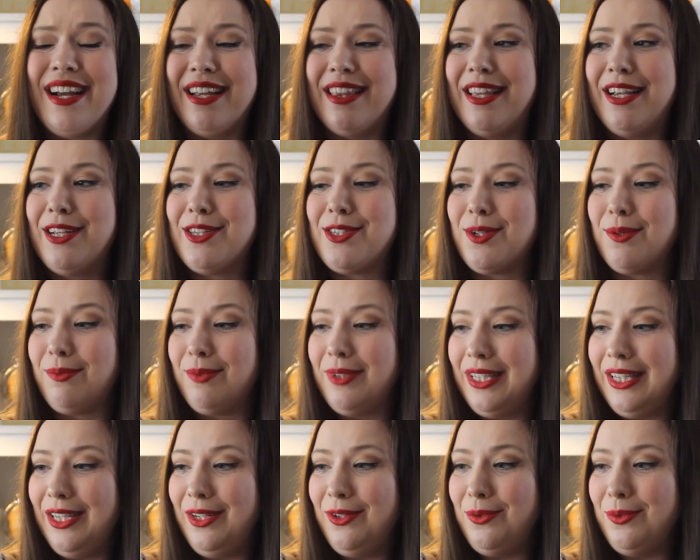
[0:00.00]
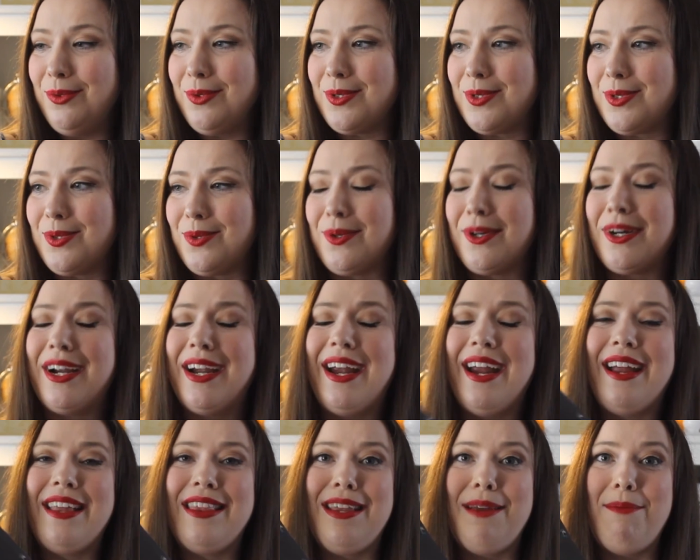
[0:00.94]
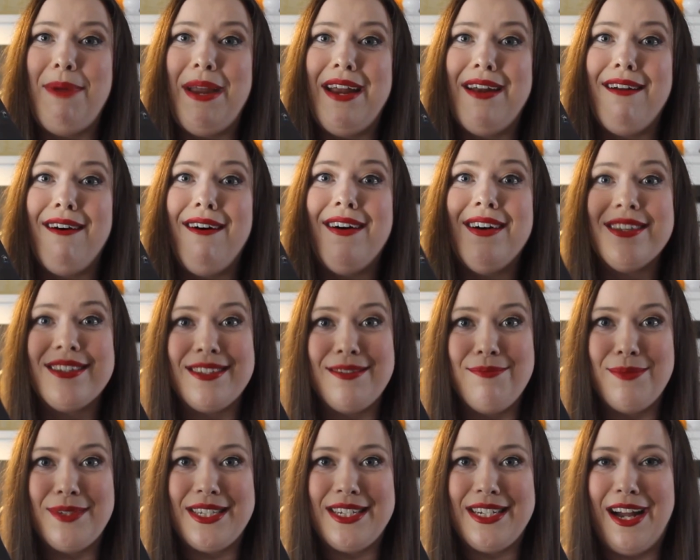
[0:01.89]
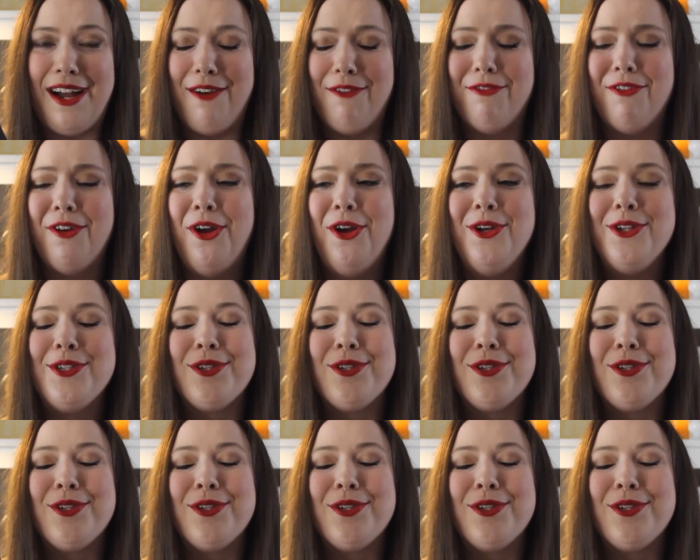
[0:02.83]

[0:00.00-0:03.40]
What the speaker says: I think it's a really cool story, and they made awesome stuff.